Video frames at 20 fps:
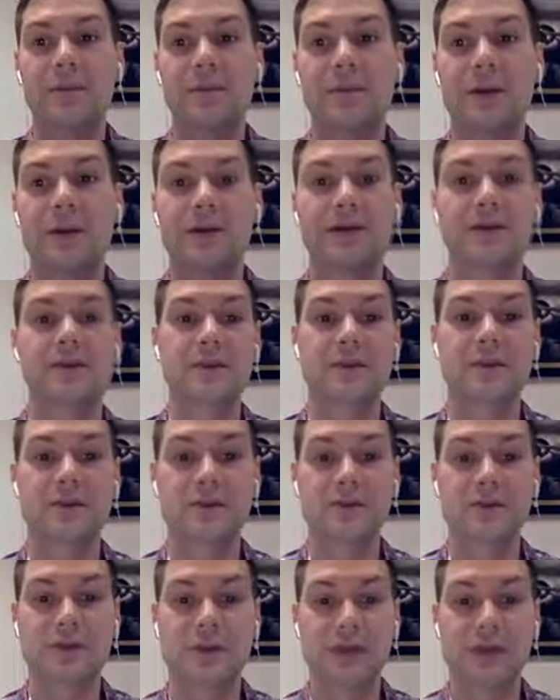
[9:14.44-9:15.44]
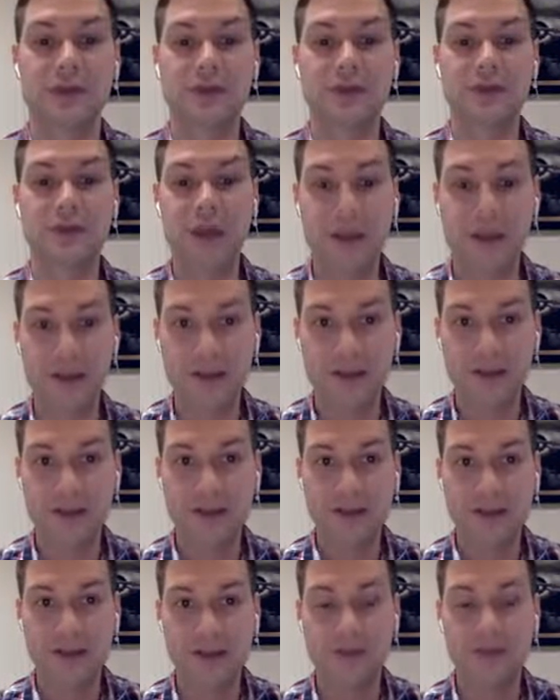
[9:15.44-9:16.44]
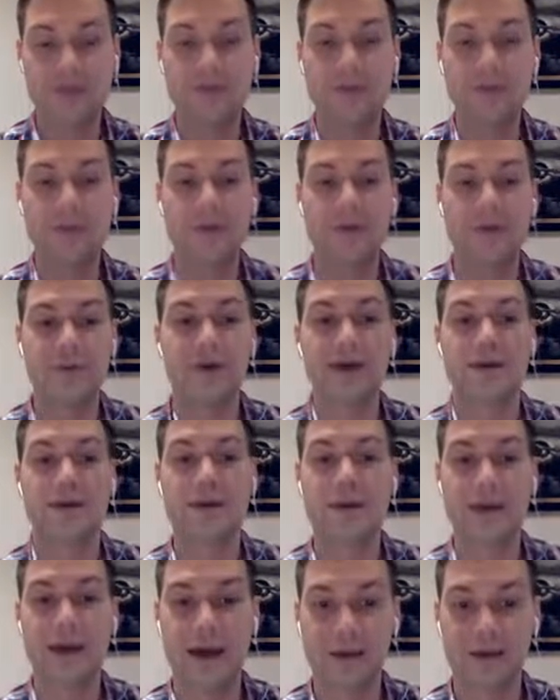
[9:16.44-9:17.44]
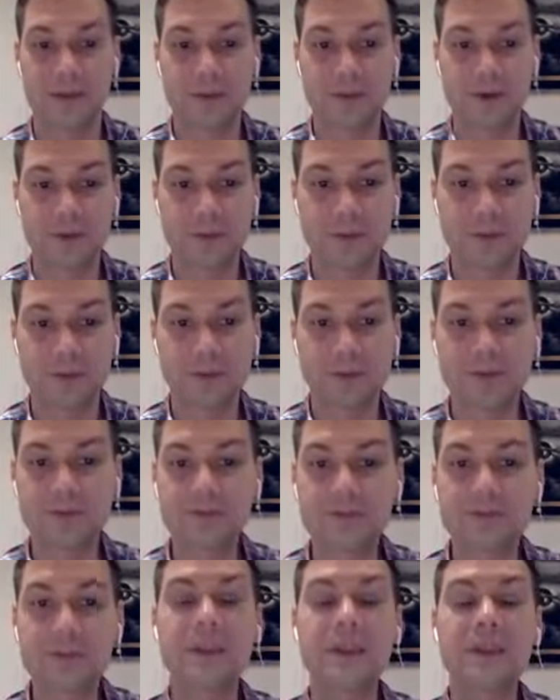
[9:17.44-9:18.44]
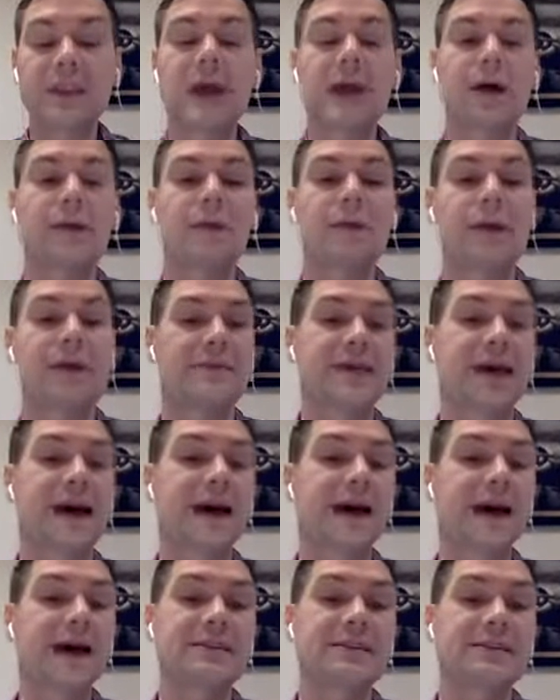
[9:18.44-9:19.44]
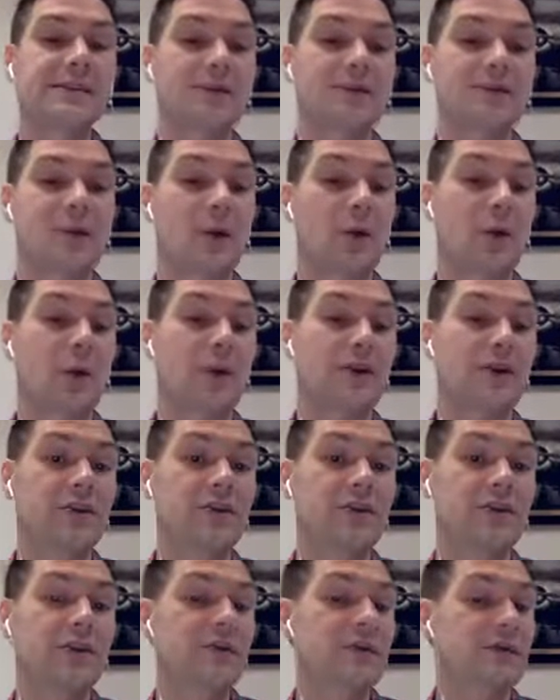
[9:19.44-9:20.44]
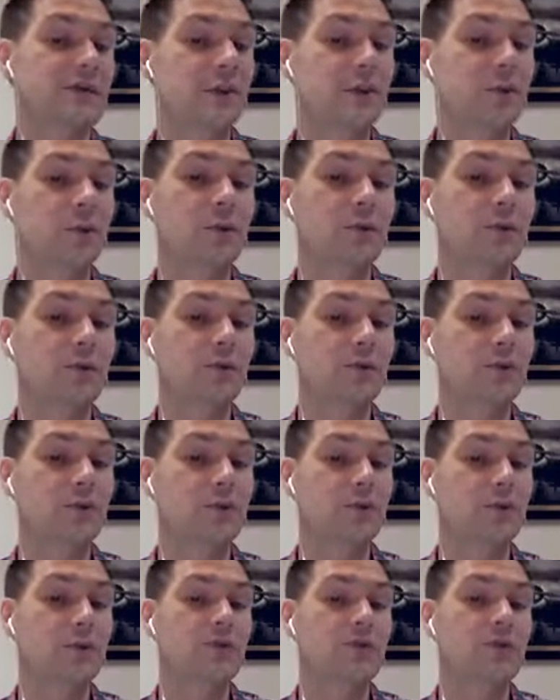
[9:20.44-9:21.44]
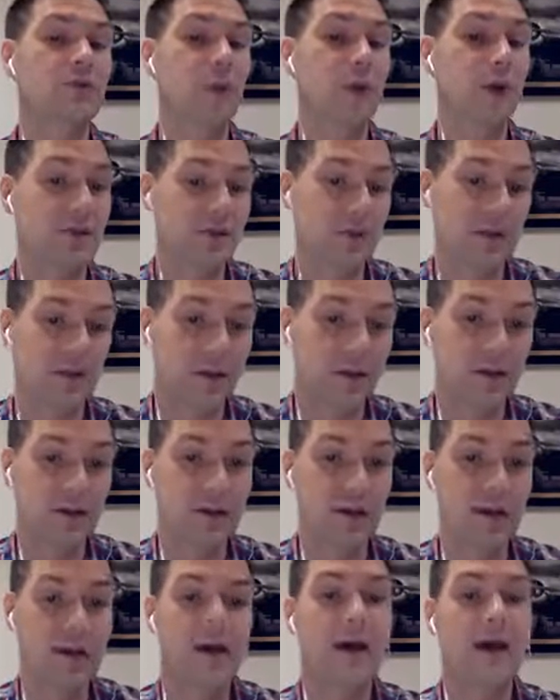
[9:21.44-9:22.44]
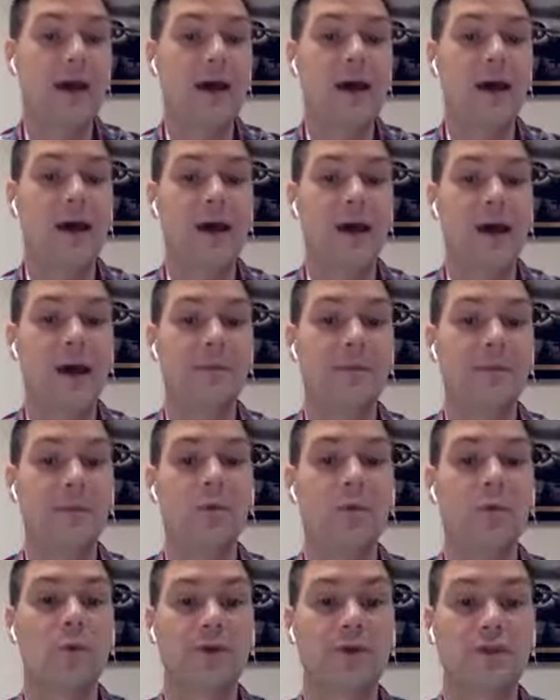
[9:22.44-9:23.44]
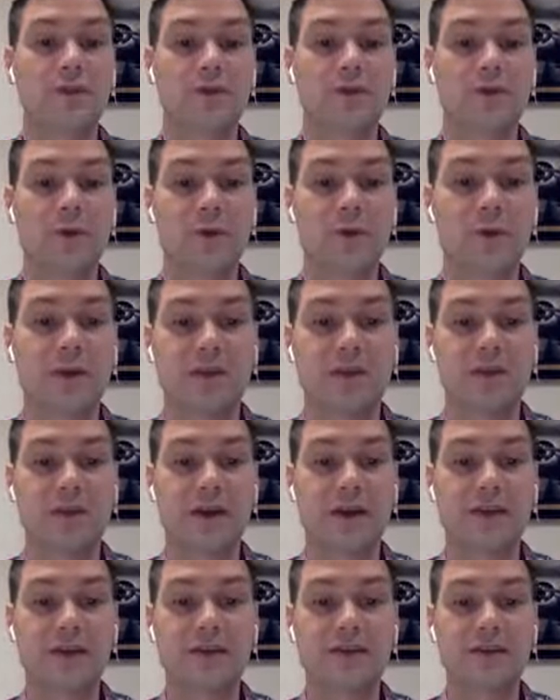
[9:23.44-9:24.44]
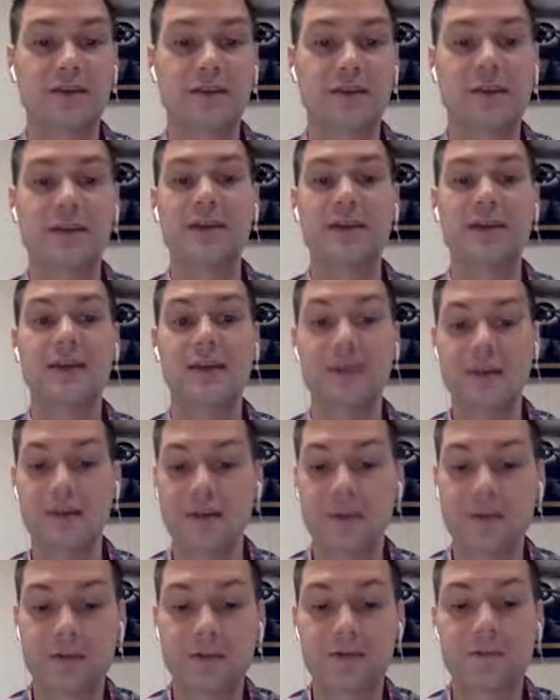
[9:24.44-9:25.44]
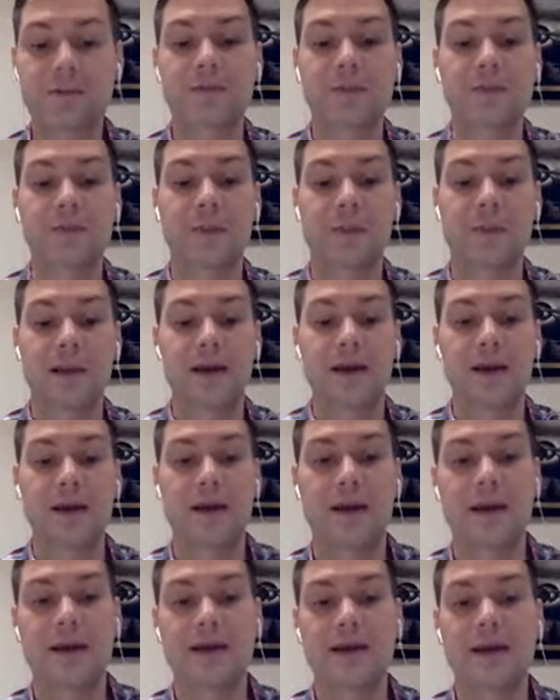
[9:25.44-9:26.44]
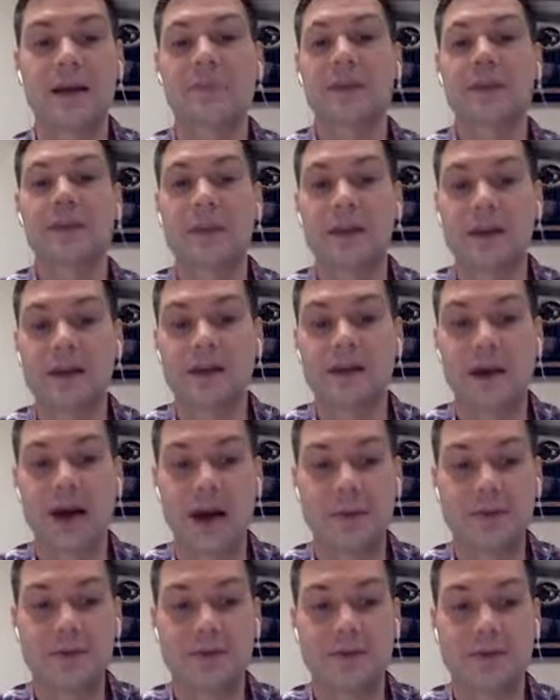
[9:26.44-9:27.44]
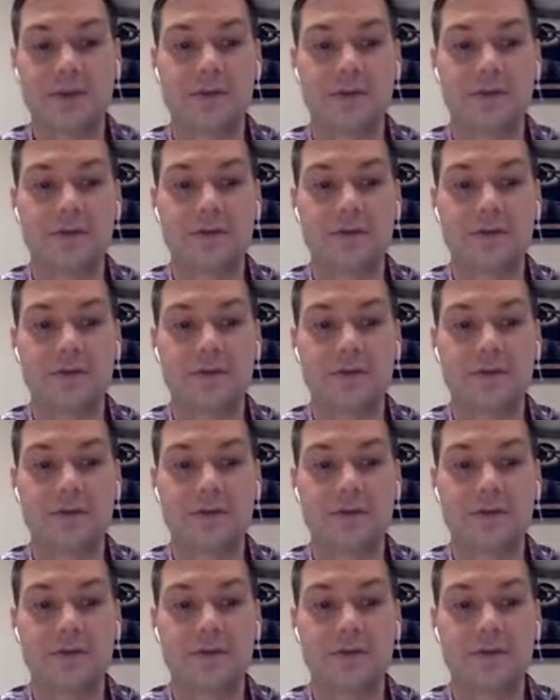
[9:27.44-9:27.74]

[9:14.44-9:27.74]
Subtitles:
into the DocentEDU database, and you can view them in the dashboard. Now, if I, as a teacher, I want to turn this into a multiple choice question, once I've created a question, I just click here and I type in my different options.